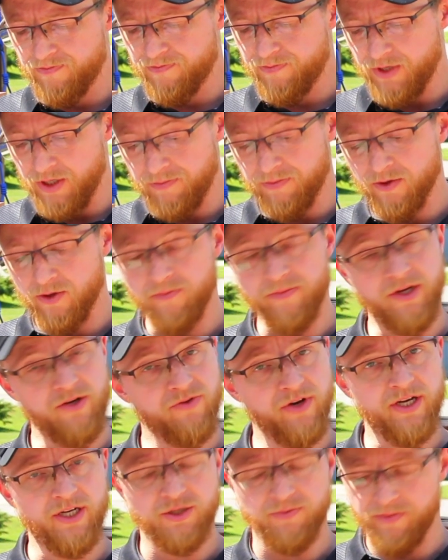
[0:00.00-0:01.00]
people
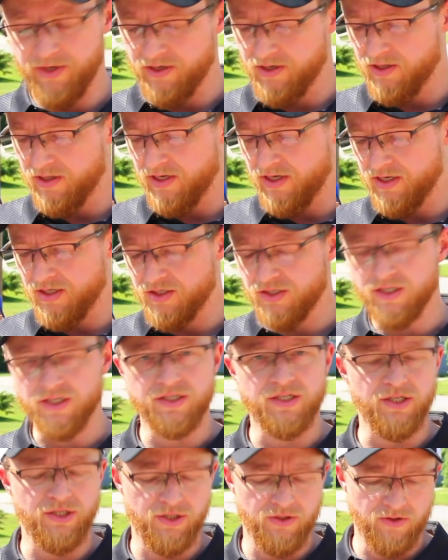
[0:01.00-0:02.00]
mid-range meal is
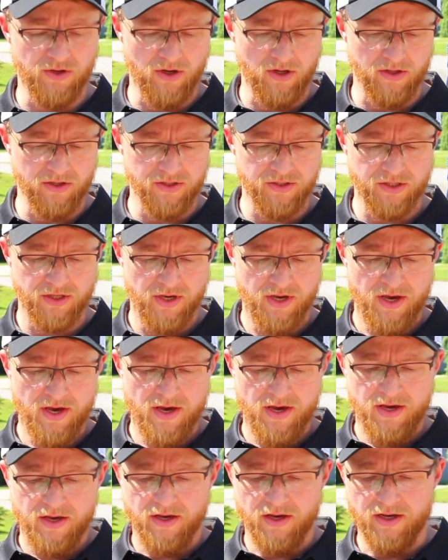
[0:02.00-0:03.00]
$62.
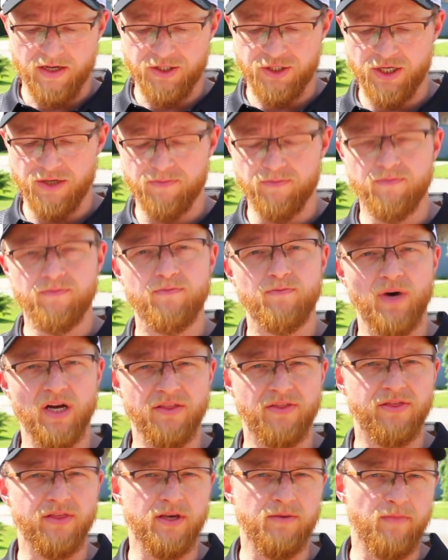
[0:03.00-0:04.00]
Gym
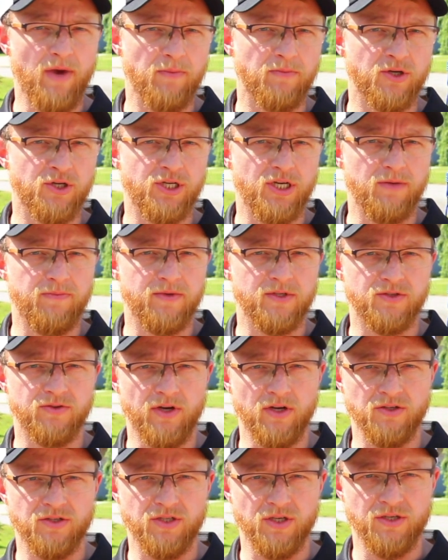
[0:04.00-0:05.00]
monthly membership is
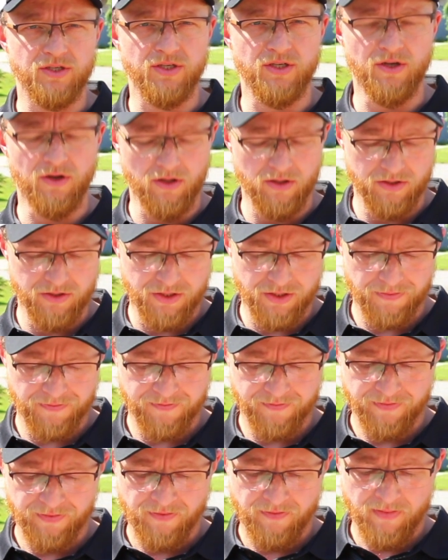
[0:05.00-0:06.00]
around $60.
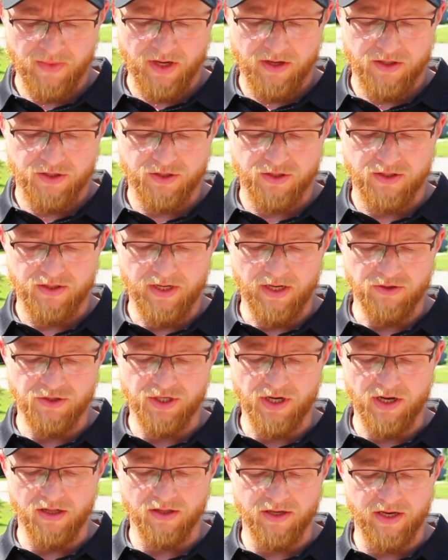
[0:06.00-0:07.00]
Now,
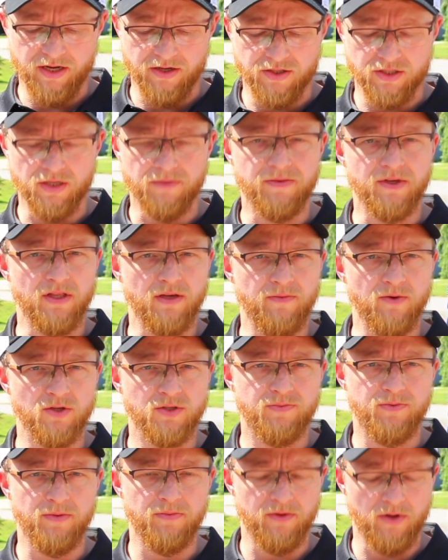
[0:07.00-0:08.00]
childcare is something that
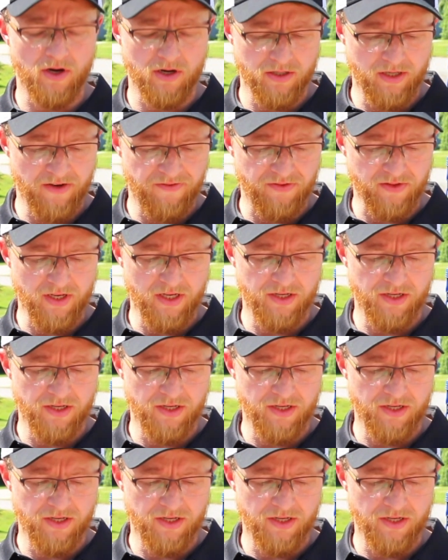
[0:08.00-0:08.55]
most people are definitely